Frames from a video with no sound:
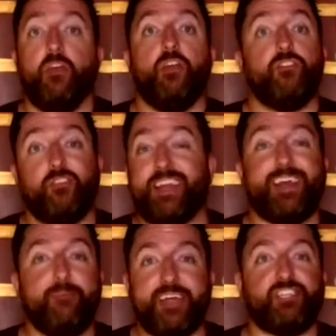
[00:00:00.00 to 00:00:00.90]
So like
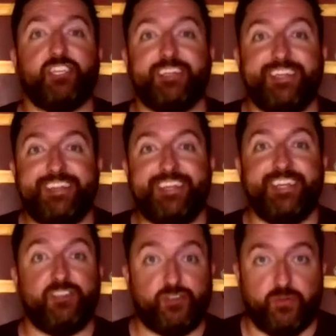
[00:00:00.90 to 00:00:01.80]
I mentioned in the
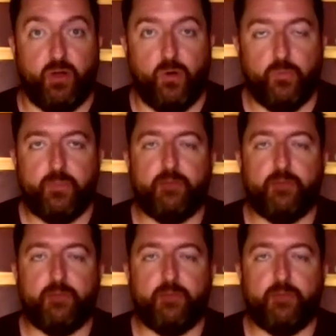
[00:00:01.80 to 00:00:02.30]
intro,